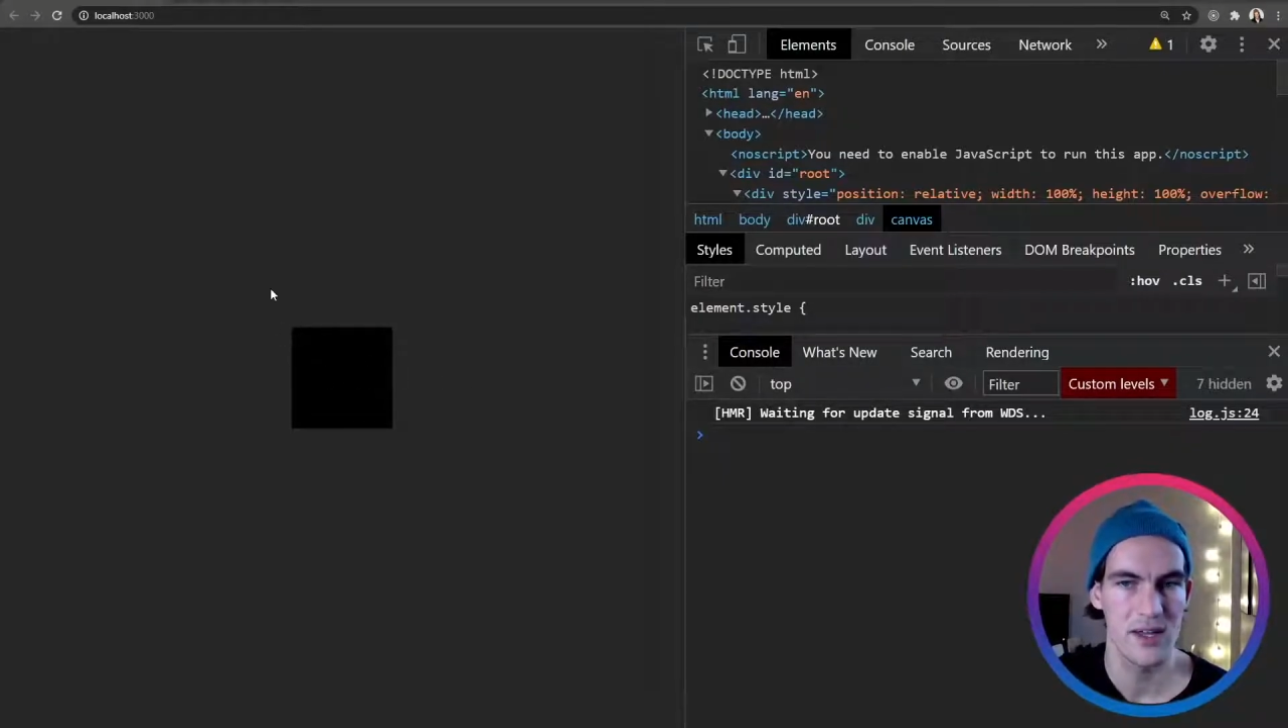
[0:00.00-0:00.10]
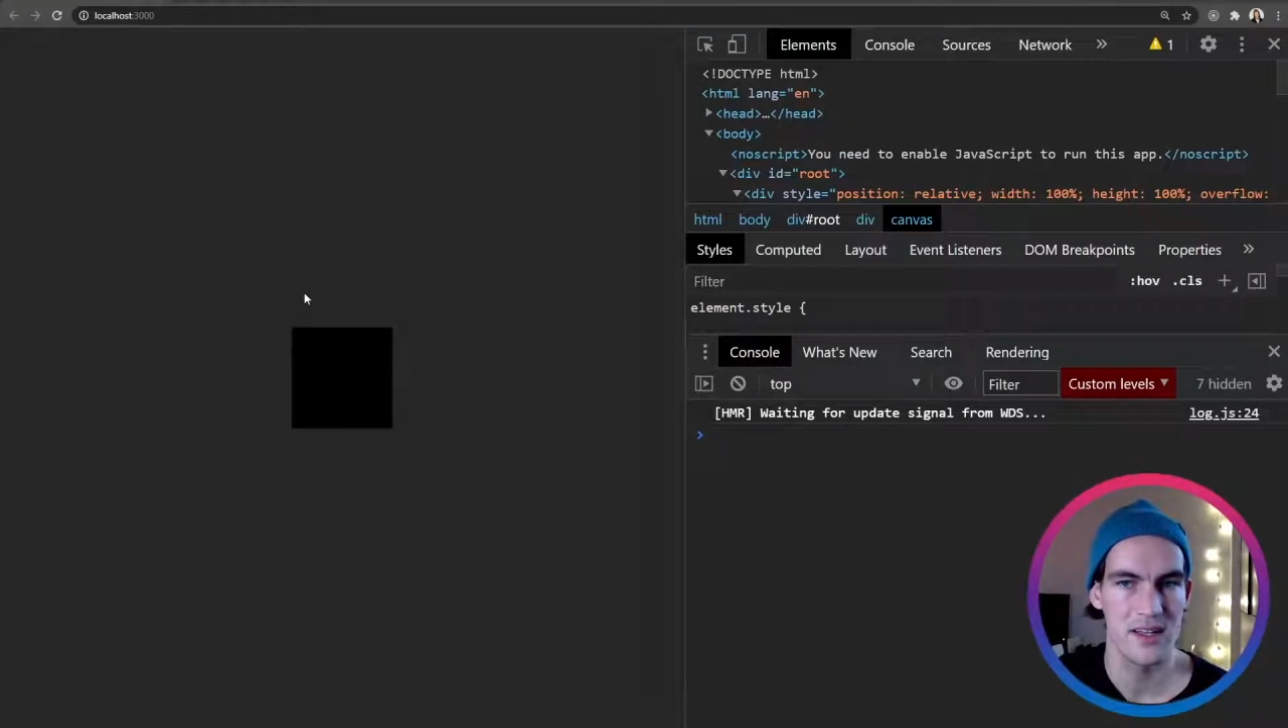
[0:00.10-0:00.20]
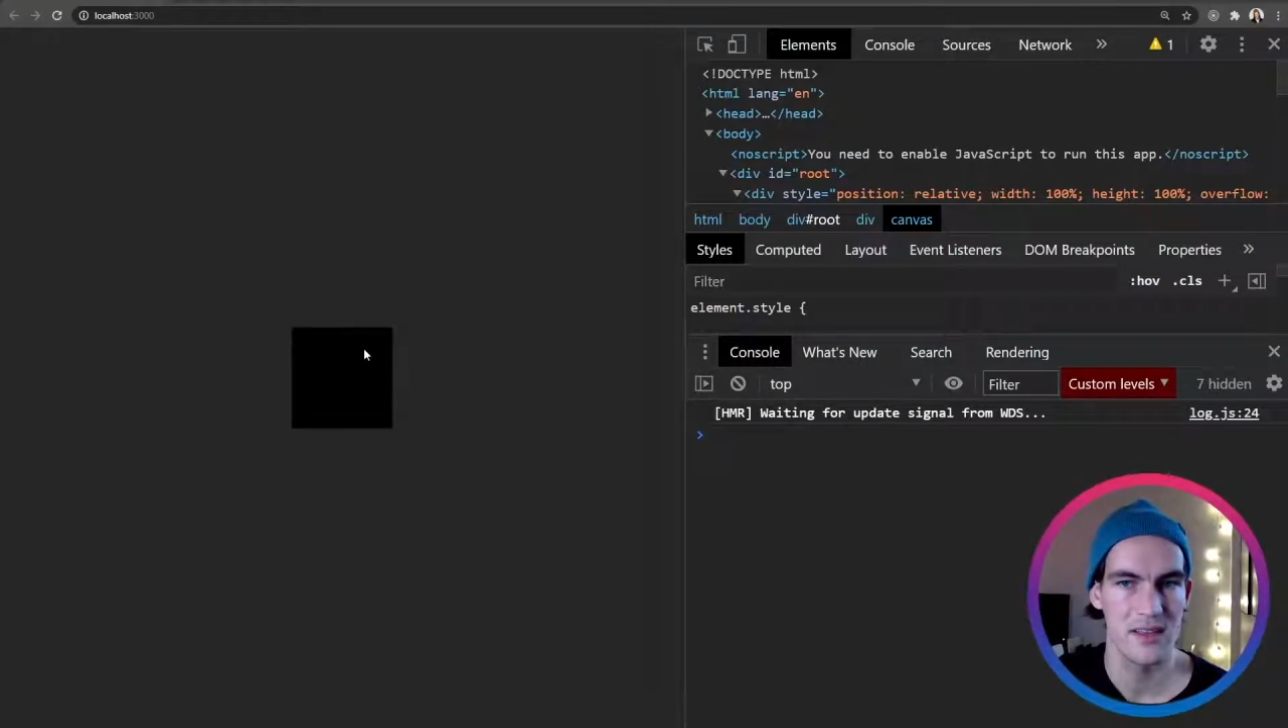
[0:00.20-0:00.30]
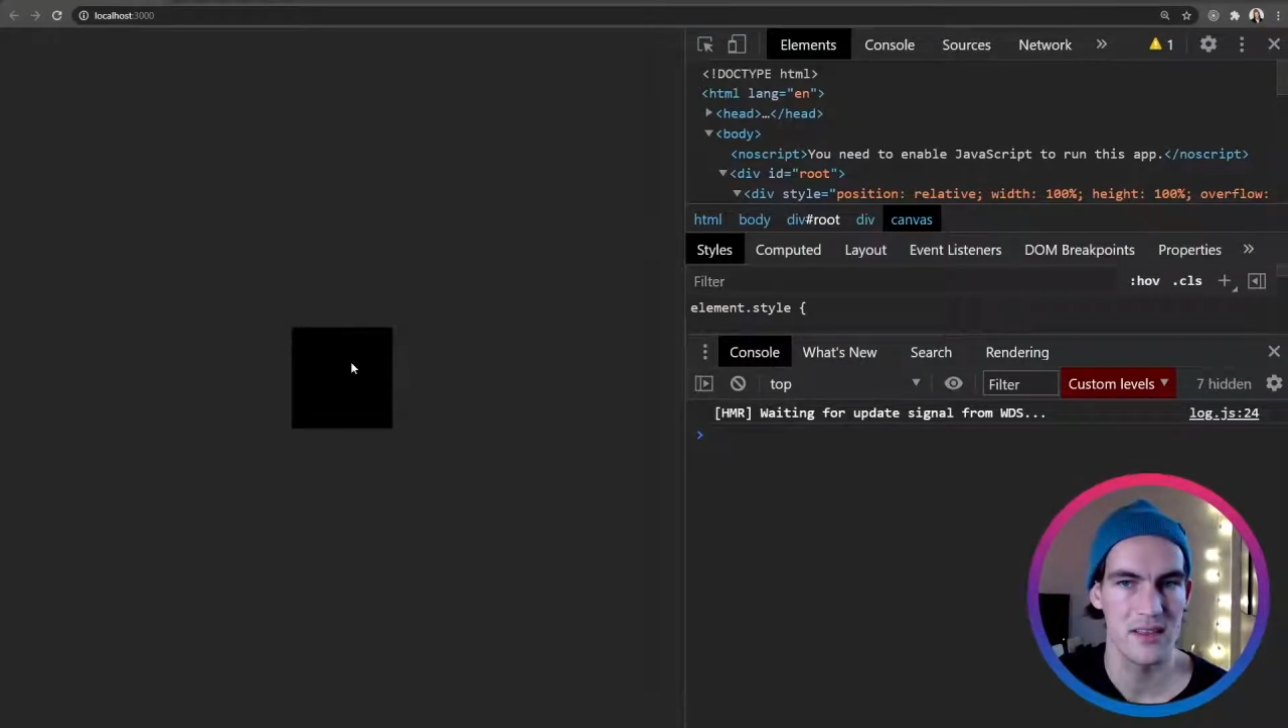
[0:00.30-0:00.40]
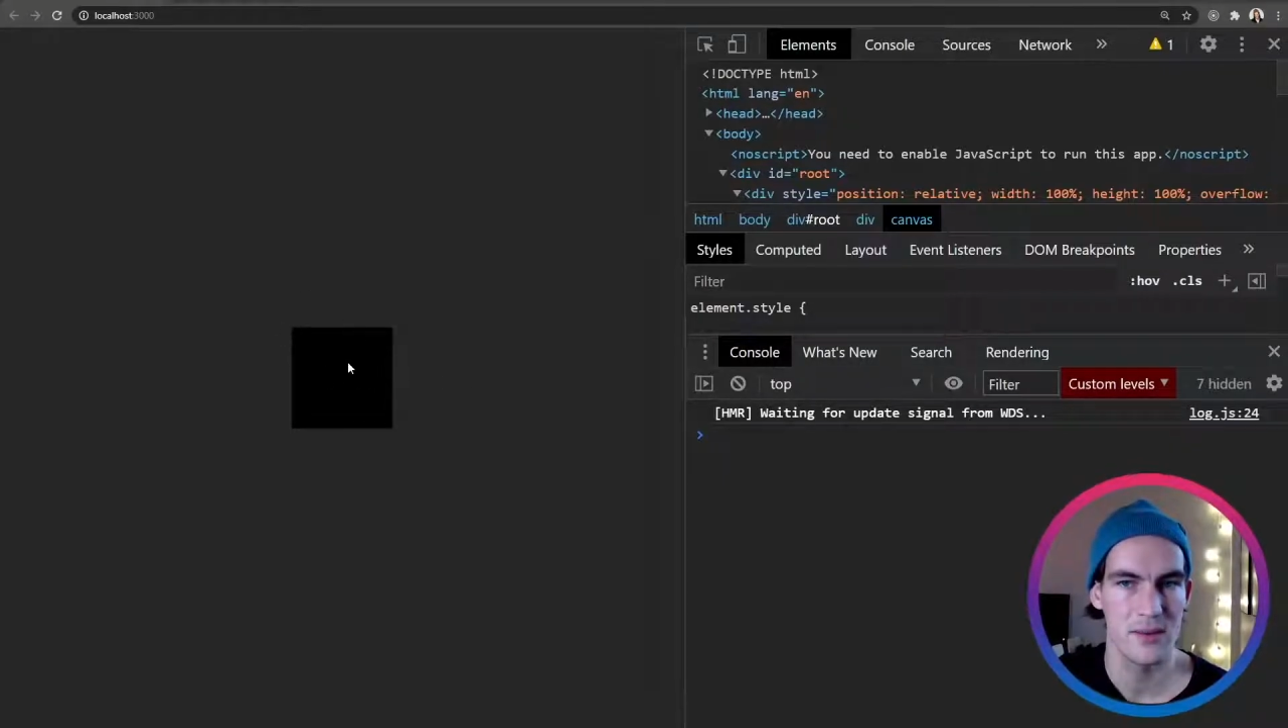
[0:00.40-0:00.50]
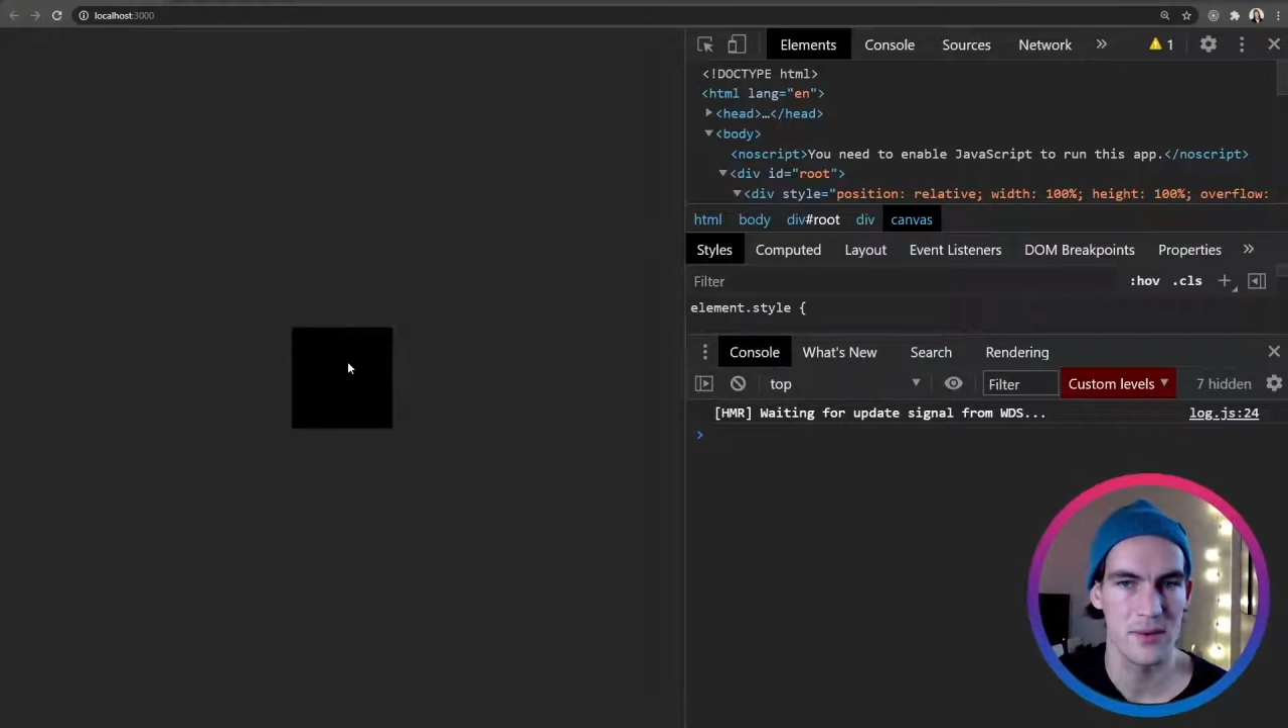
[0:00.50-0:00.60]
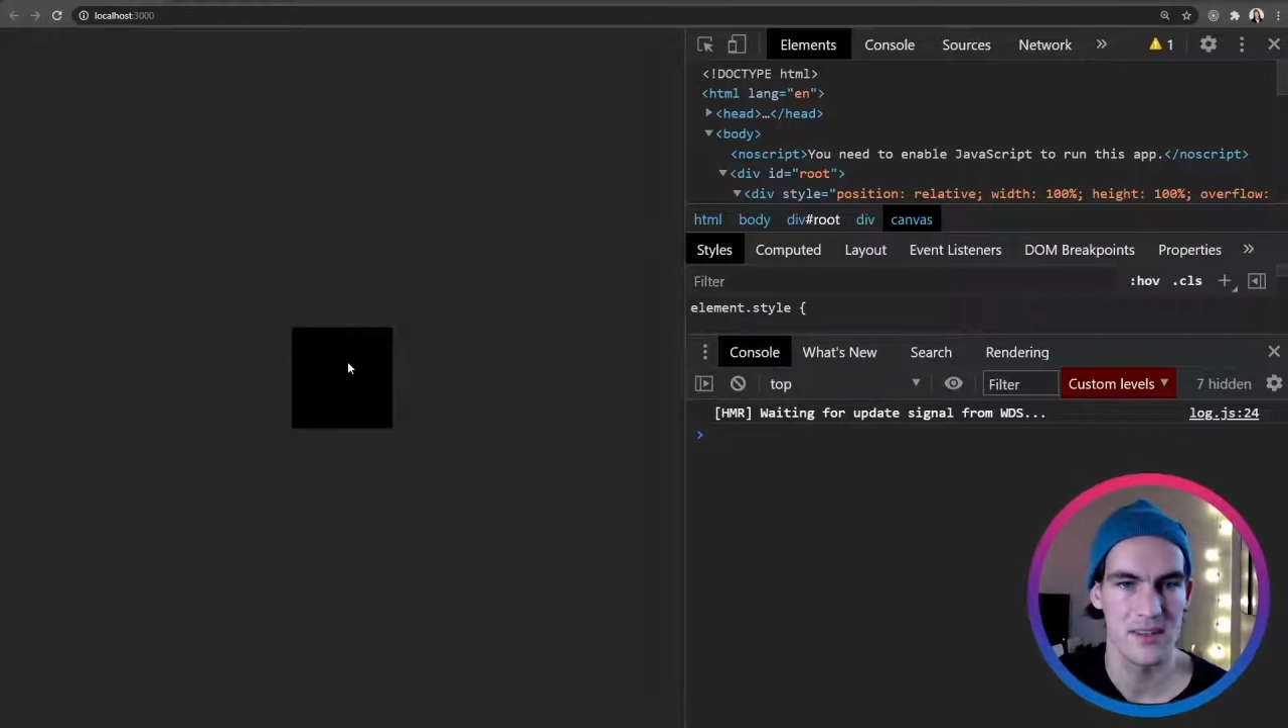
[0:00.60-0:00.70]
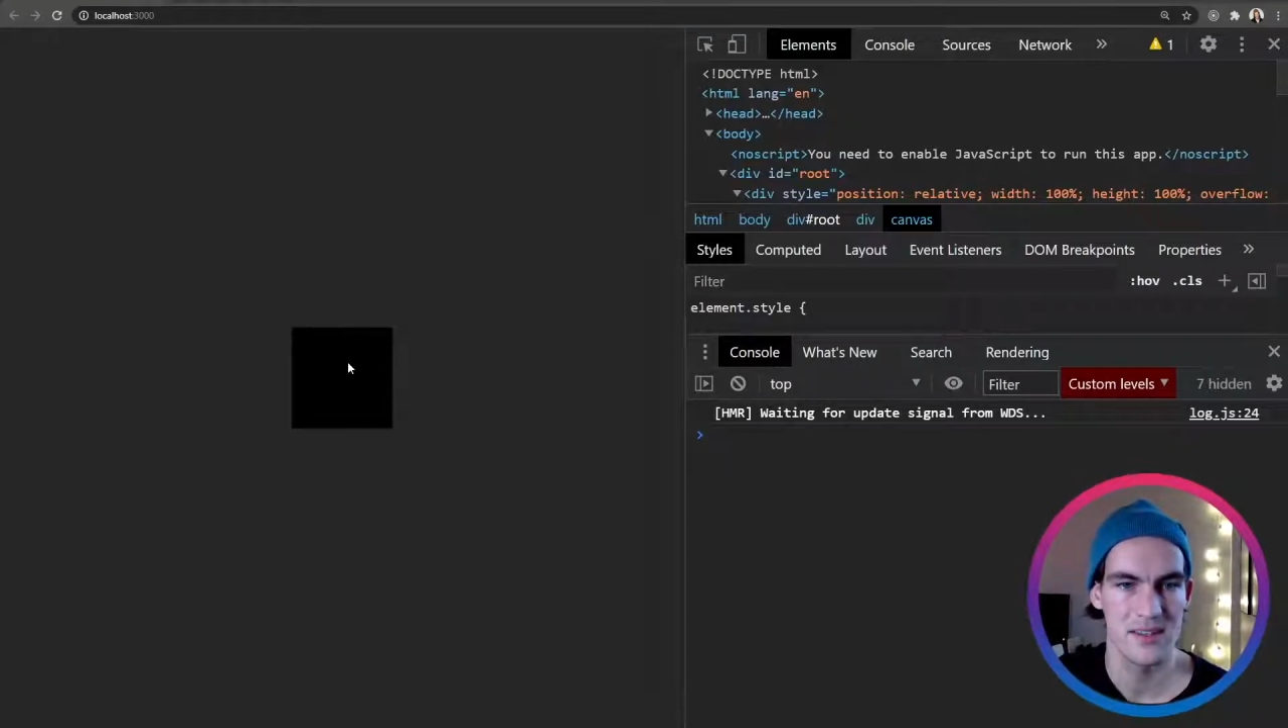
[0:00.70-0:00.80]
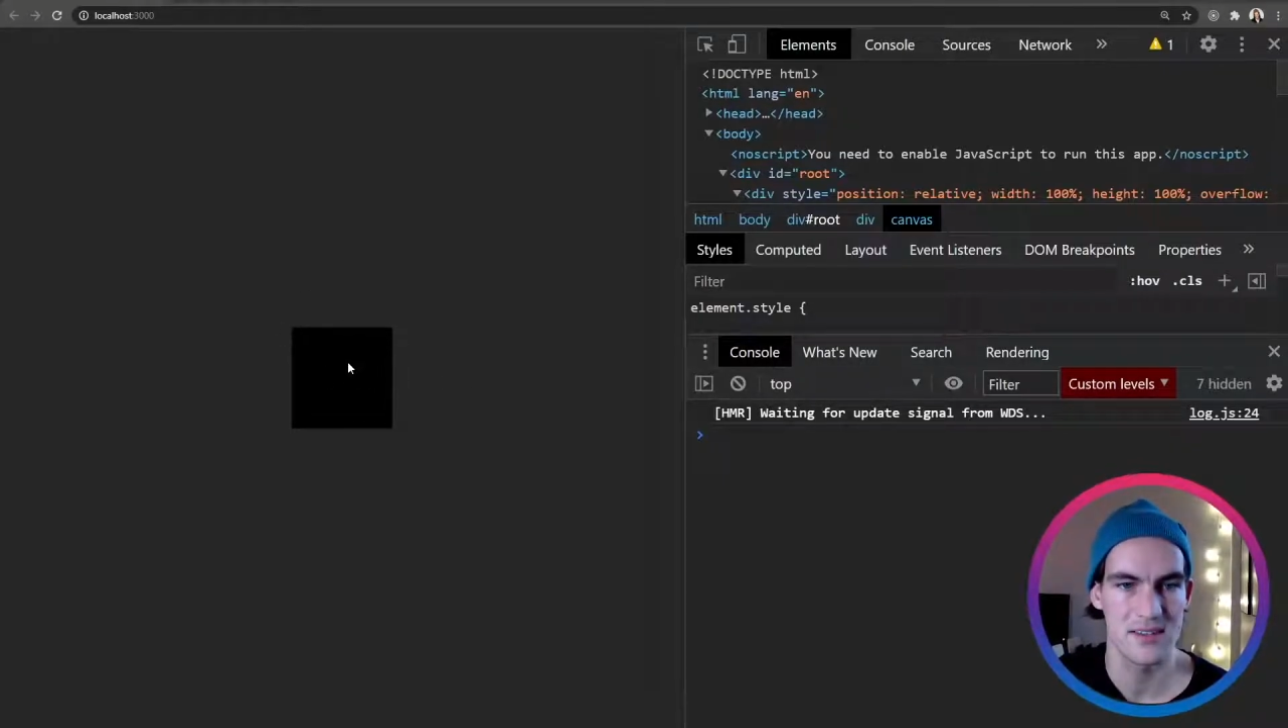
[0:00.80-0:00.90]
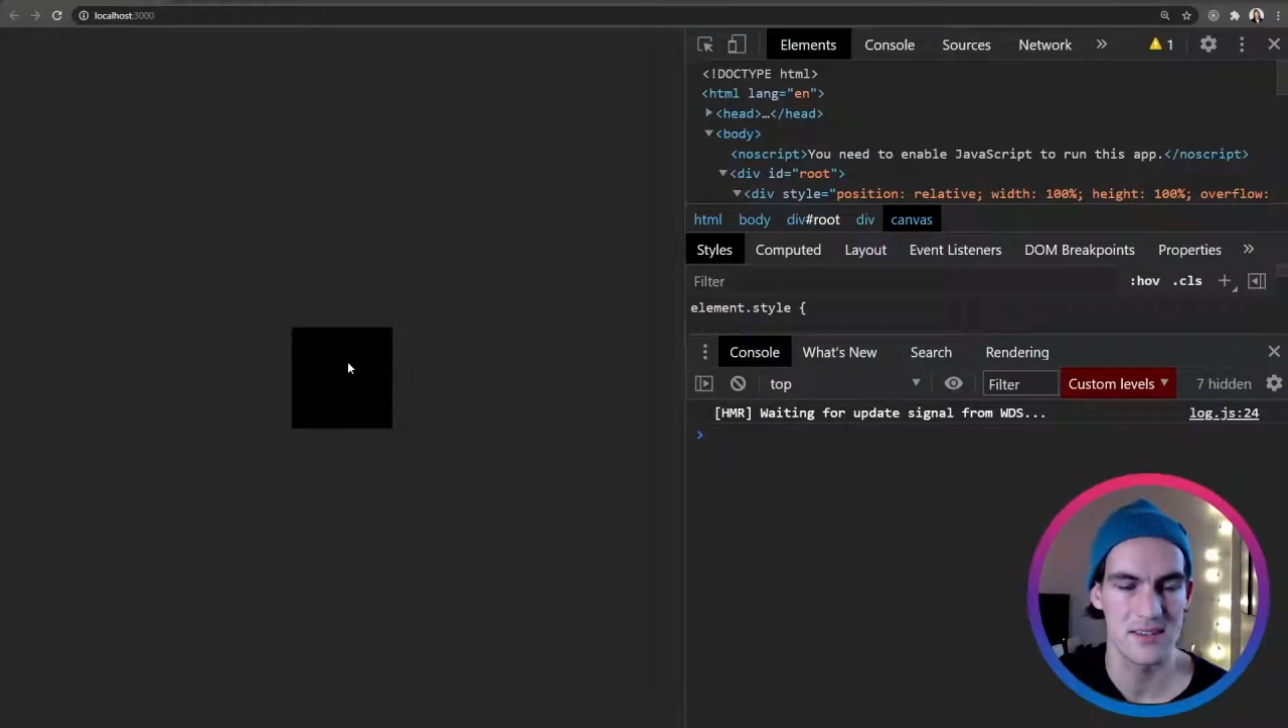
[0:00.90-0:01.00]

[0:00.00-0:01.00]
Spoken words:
anything with this.